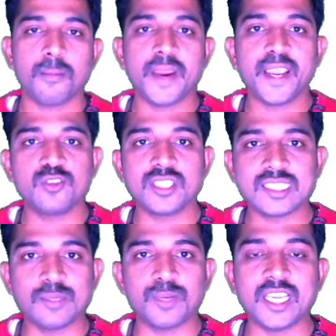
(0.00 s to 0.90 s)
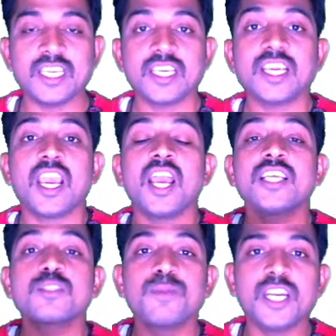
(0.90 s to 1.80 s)
By using simply
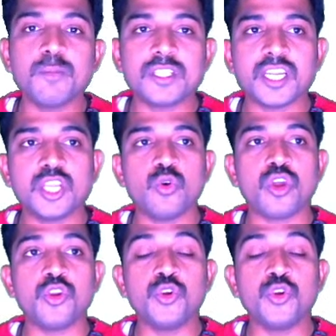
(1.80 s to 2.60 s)
split method, you are